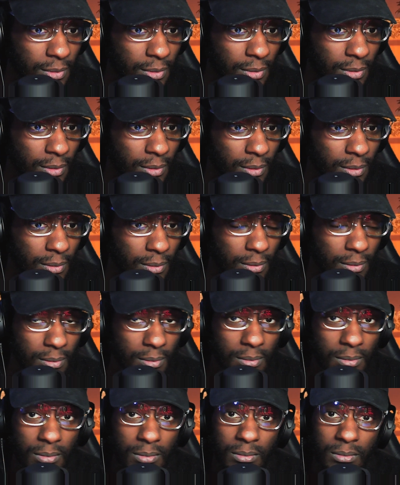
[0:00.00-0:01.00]

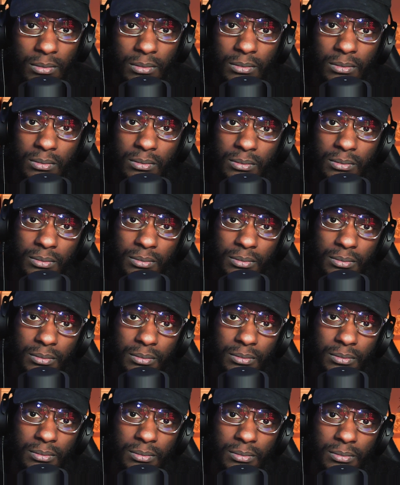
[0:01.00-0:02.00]

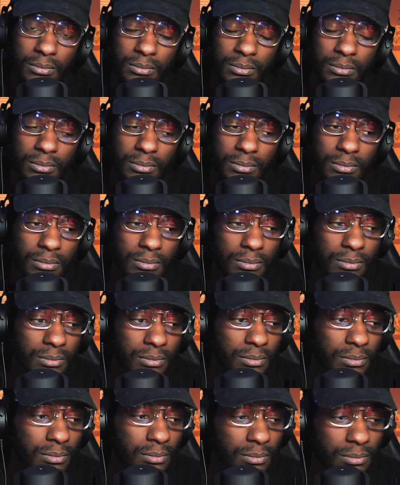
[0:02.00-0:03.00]

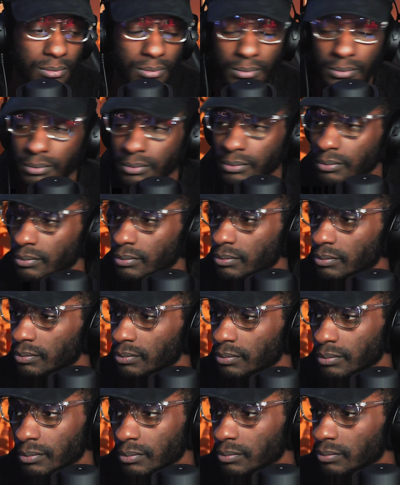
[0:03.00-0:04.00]

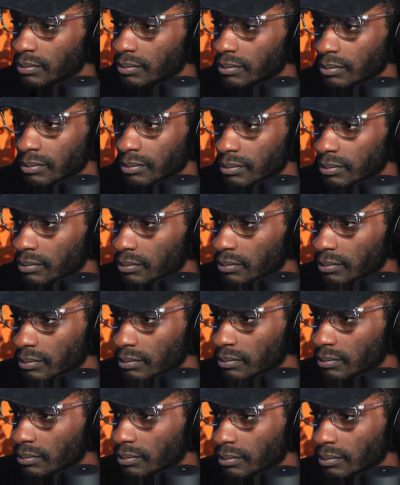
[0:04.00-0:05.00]

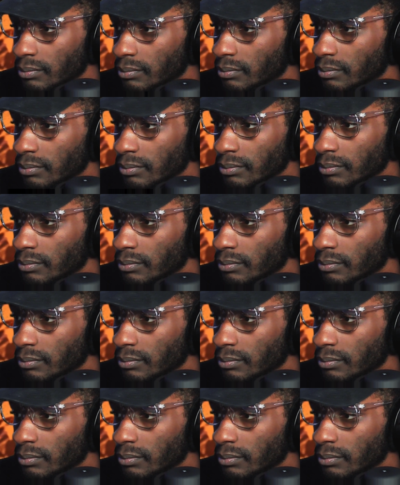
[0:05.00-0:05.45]
No one is speaking in this clip.